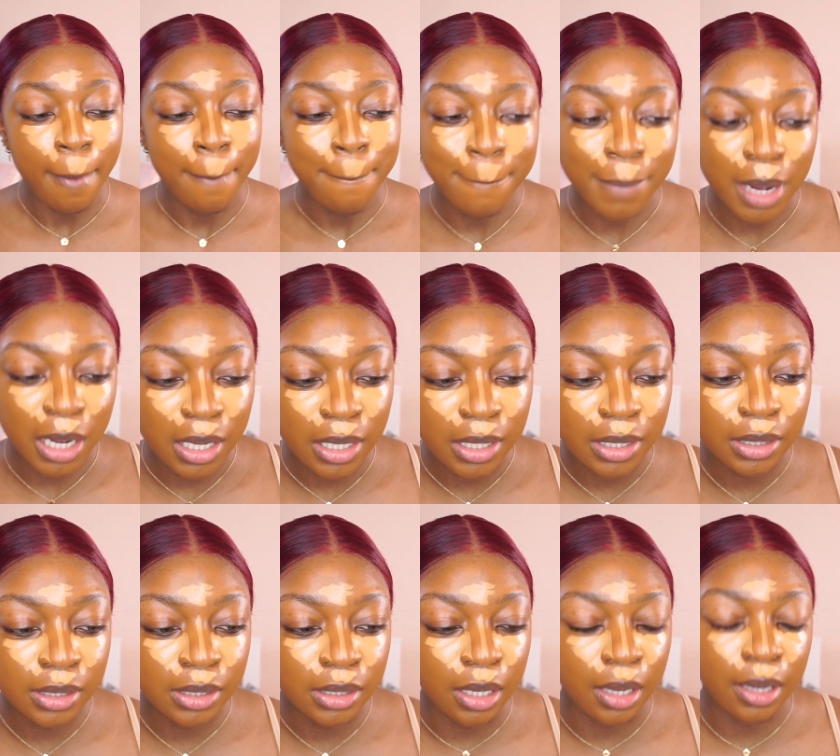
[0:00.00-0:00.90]
But
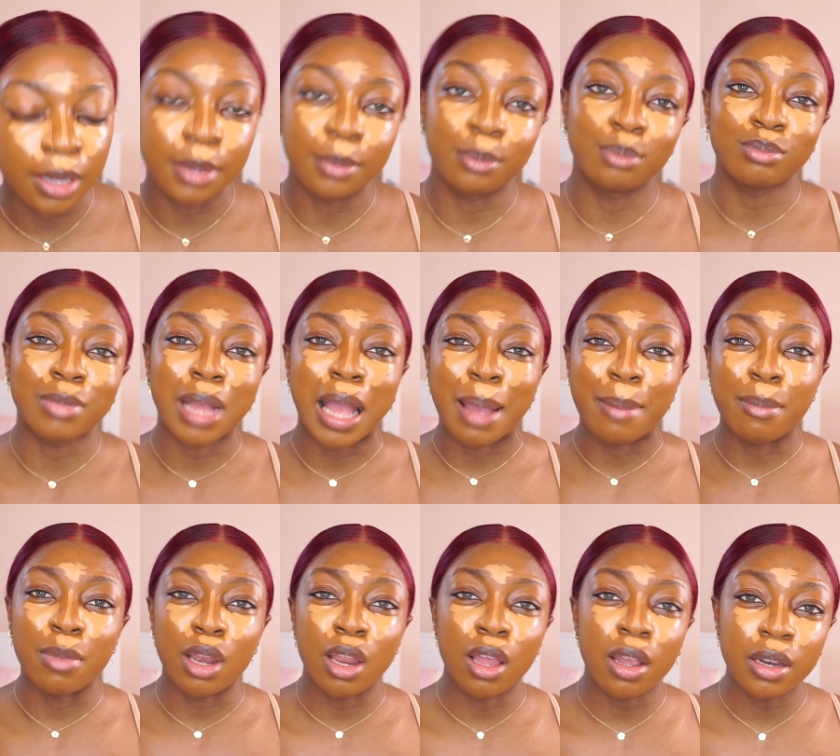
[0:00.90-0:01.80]
I'm
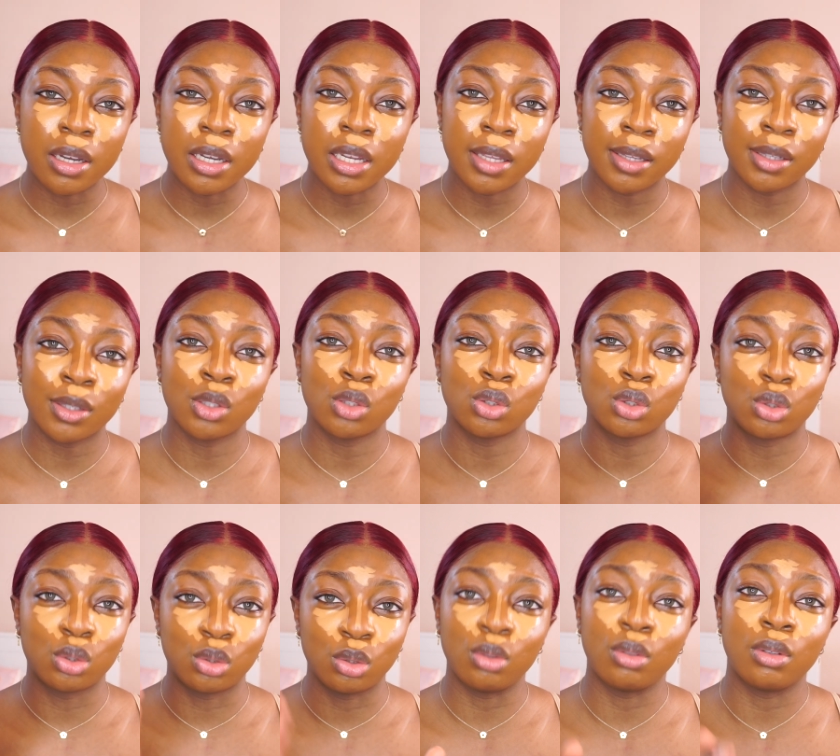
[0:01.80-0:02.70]
learning
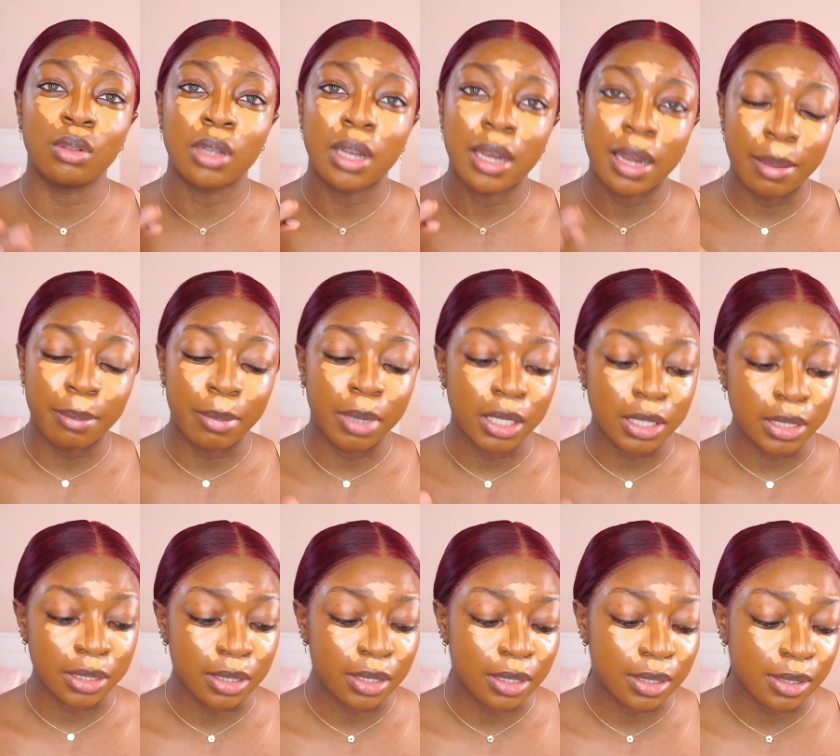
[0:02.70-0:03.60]
to let my
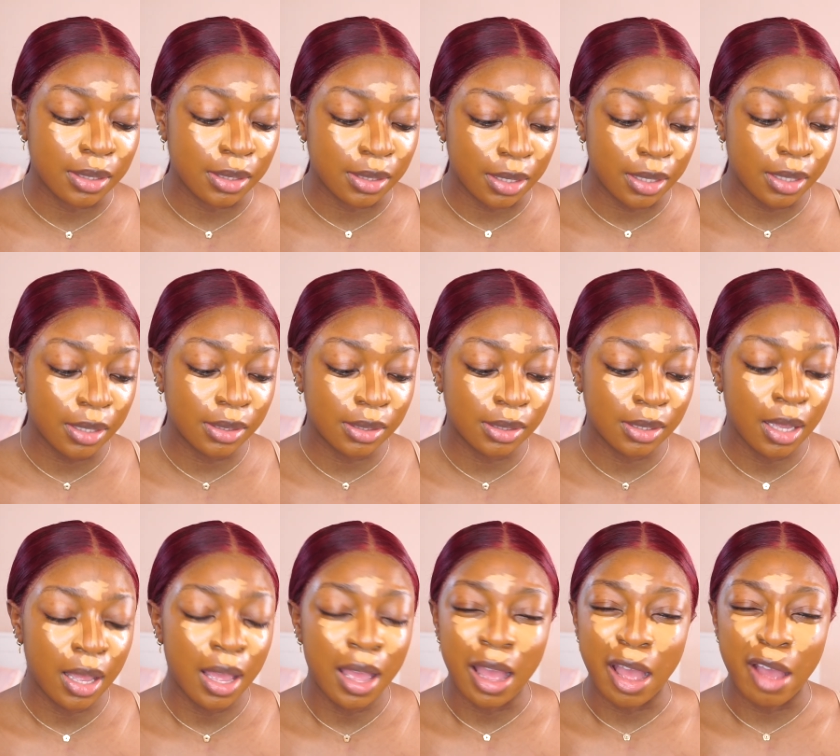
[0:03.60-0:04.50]
concealer sit.
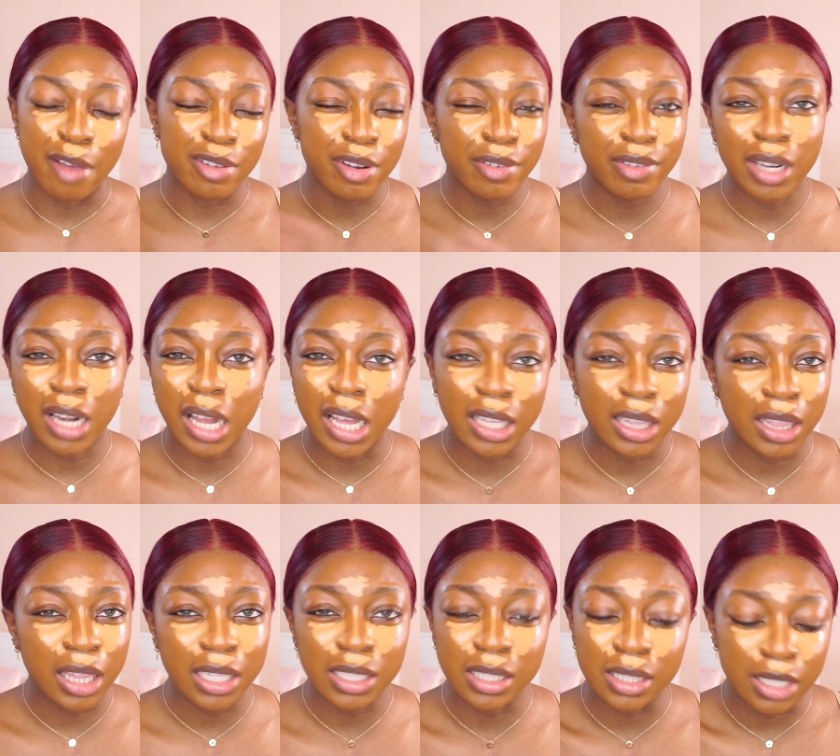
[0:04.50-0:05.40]
I've never liked
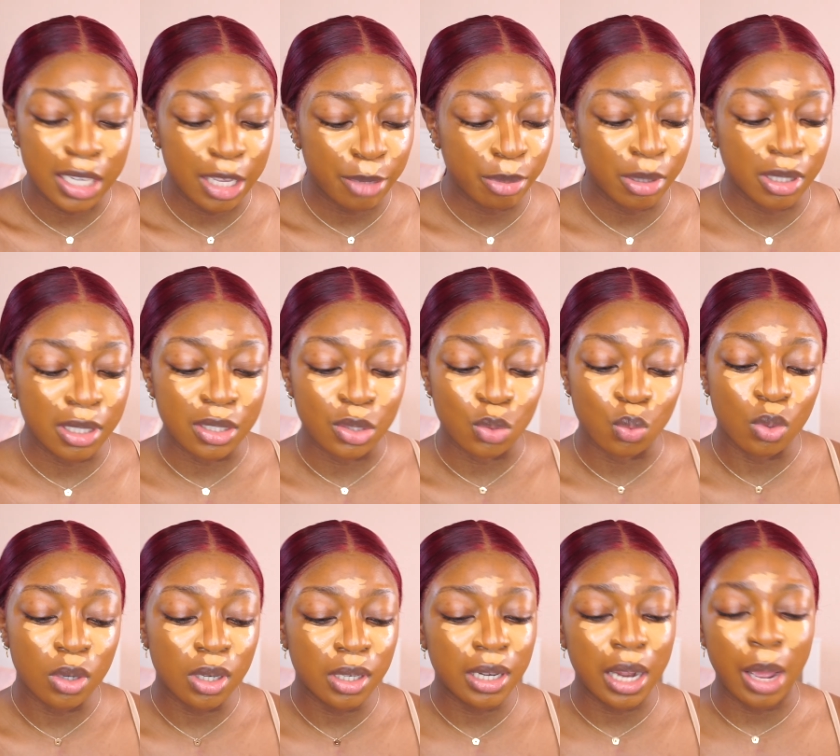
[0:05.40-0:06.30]
that step because
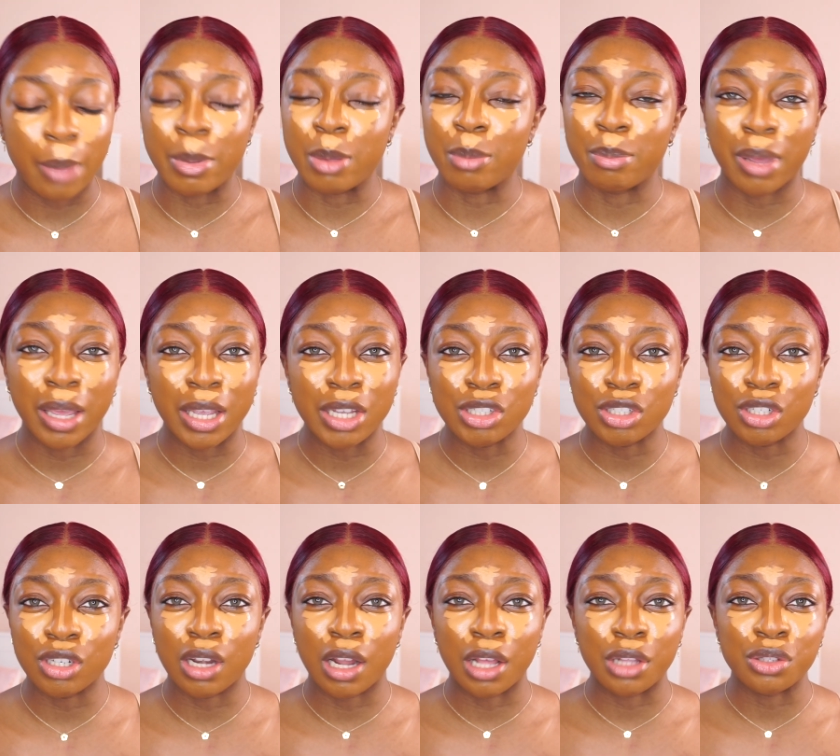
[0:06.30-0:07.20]
one, I'm
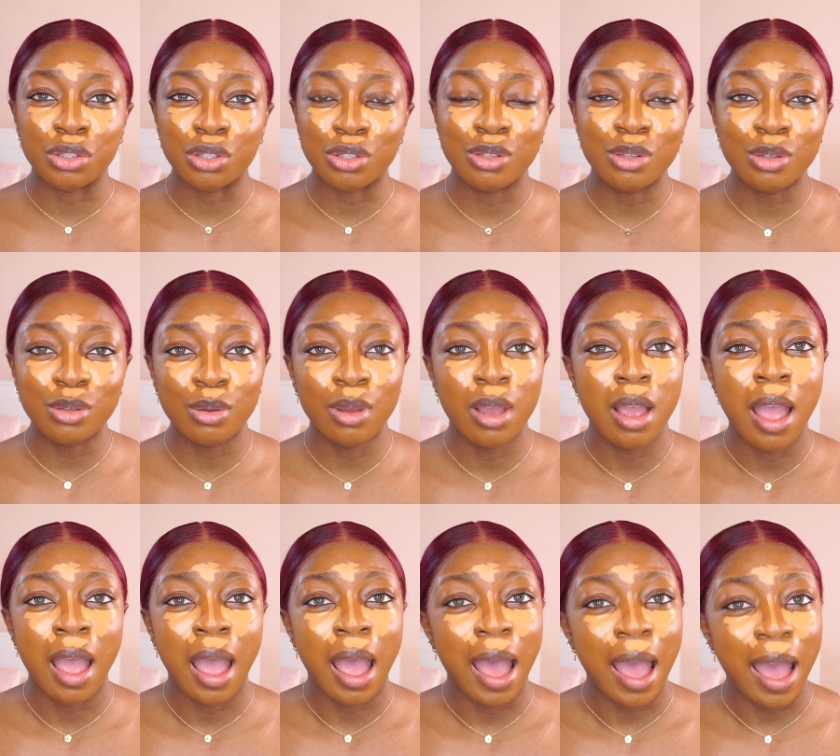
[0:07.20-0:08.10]
impatient, and two,
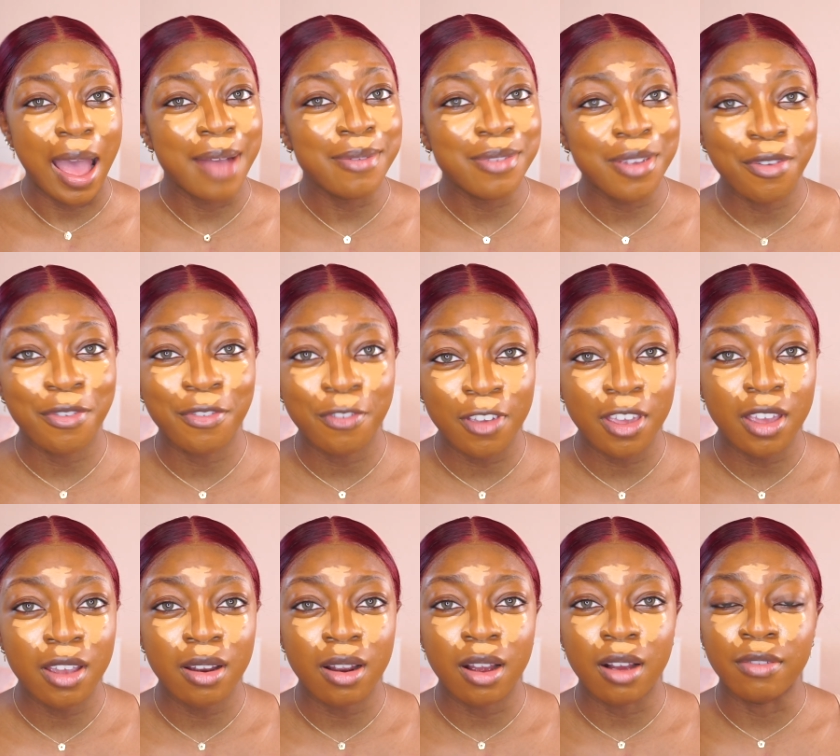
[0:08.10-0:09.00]
I have a
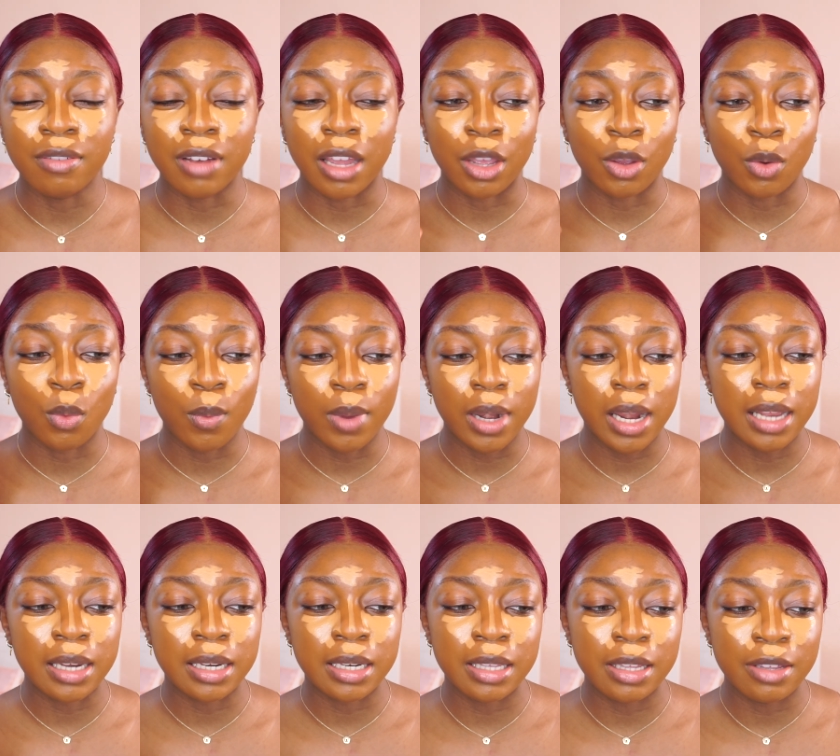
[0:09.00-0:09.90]
fear of like when
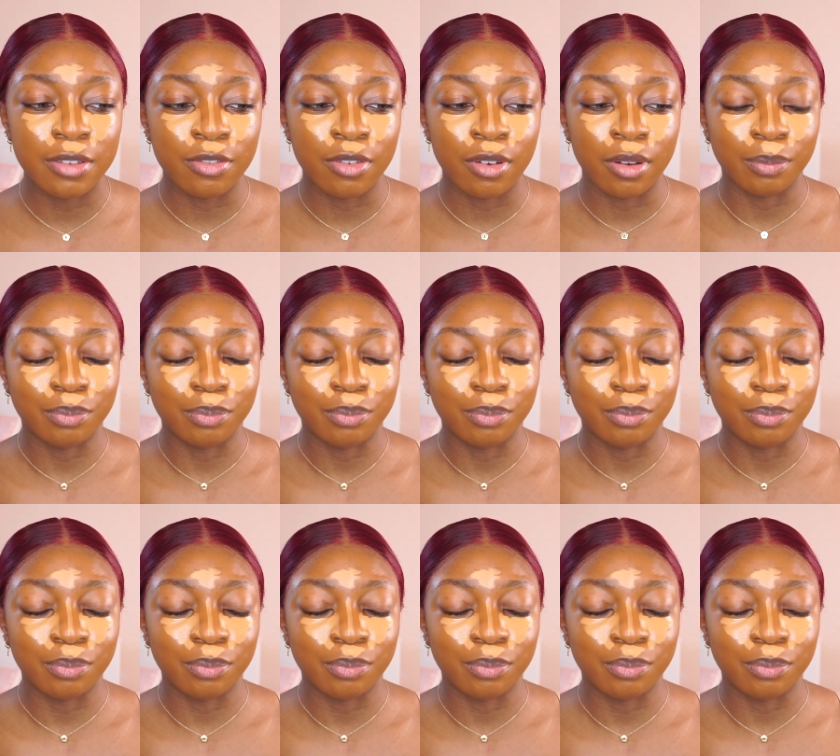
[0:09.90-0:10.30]
I leave.